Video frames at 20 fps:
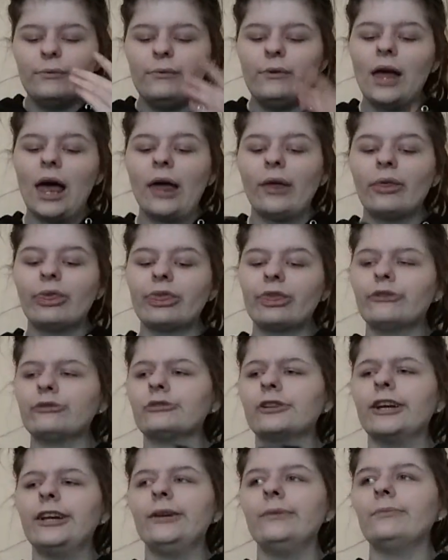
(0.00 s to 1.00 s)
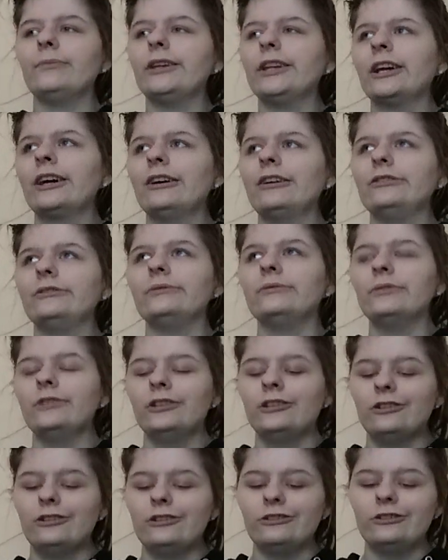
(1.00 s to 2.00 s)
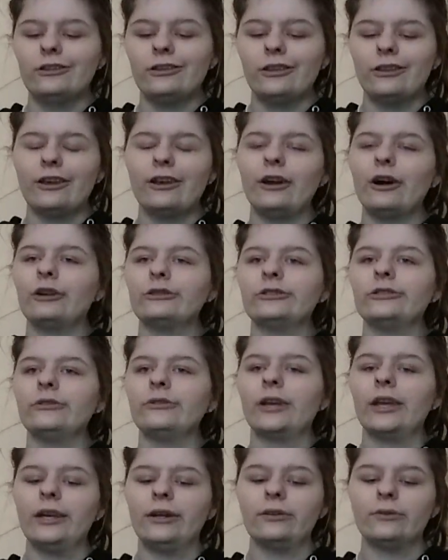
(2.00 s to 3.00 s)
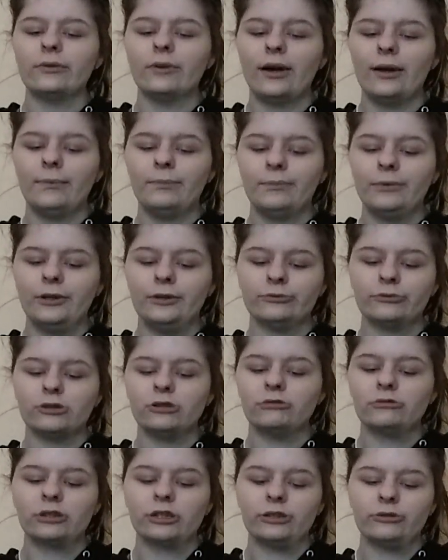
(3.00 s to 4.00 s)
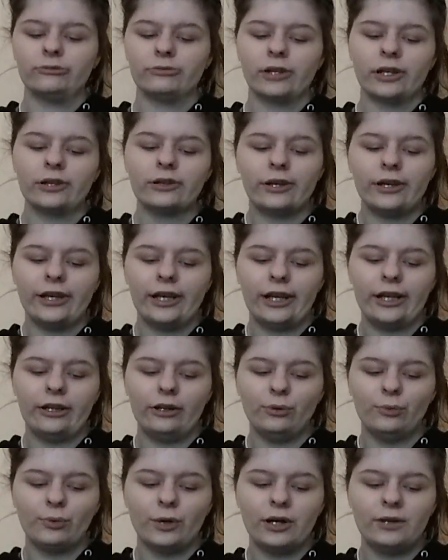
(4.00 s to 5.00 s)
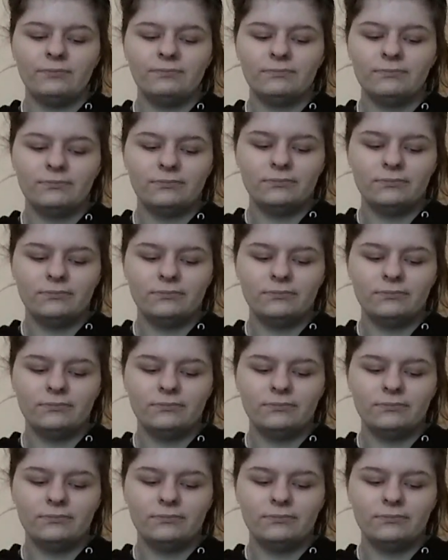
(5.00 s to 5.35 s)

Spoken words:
Well, three, because they also can't, like, be rude to really anyone.